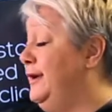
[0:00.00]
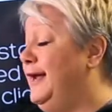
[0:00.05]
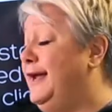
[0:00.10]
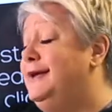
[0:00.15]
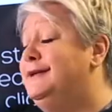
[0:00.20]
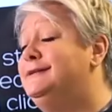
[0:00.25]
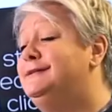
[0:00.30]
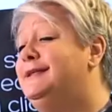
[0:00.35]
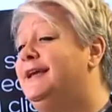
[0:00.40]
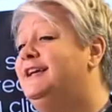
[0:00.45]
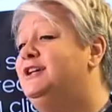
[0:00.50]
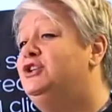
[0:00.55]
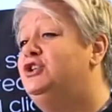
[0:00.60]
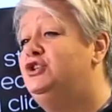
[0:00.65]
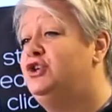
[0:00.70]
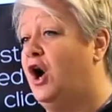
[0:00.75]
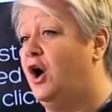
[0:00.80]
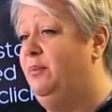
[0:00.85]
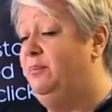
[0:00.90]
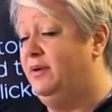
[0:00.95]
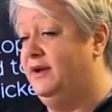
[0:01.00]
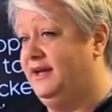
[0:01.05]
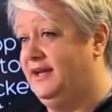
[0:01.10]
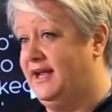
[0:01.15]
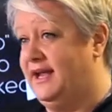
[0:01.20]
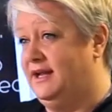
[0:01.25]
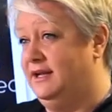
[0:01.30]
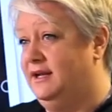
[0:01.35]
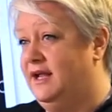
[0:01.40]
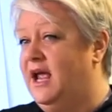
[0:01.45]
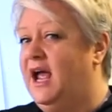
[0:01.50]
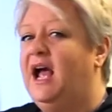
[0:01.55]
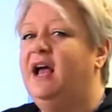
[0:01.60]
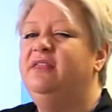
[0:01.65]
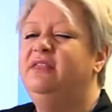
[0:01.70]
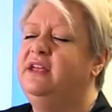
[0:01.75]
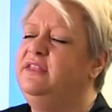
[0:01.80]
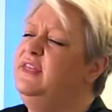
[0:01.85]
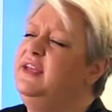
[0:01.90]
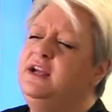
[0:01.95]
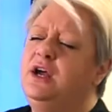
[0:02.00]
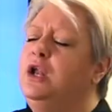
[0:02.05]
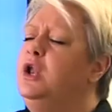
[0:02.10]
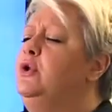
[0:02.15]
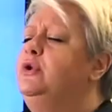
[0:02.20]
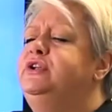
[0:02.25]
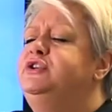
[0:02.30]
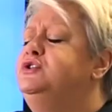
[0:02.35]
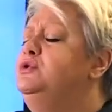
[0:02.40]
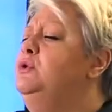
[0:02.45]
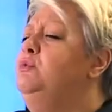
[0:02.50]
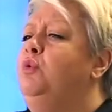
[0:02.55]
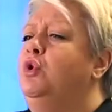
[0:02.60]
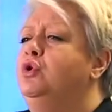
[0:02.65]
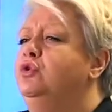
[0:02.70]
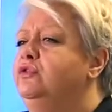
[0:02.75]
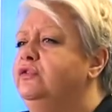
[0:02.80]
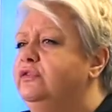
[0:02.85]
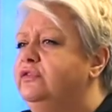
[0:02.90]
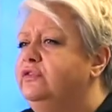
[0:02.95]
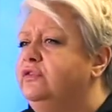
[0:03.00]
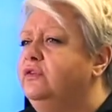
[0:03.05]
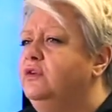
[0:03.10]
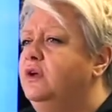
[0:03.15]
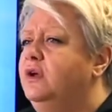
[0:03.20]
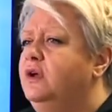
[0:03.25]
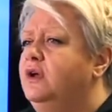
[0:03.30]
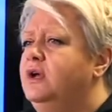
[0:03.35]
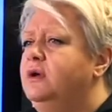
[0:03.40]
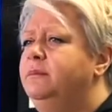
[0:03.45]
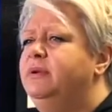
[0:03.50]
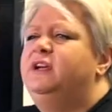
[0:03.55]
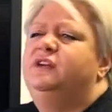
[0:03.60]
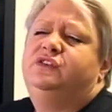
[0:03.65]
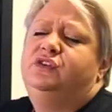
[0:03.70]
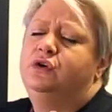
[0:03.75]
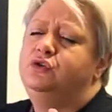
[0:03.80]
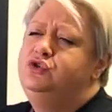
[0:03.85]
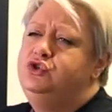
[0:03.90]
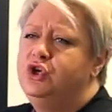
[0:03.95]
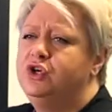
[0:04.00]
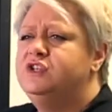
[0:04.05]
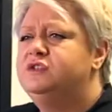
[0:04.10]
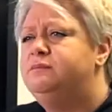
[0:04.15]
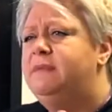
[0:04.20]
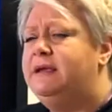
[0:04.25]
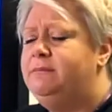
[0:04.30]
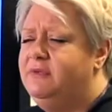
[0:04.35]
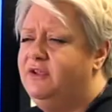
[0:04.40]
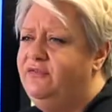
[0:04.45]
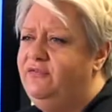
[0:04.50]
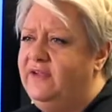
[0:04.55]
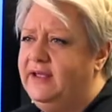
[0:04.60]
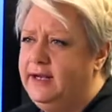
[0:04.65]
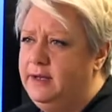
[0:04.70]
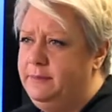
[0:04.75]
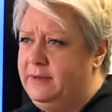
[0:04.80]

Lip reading: is they shop again, and they think, I'll only do it once because it'll just make me feel a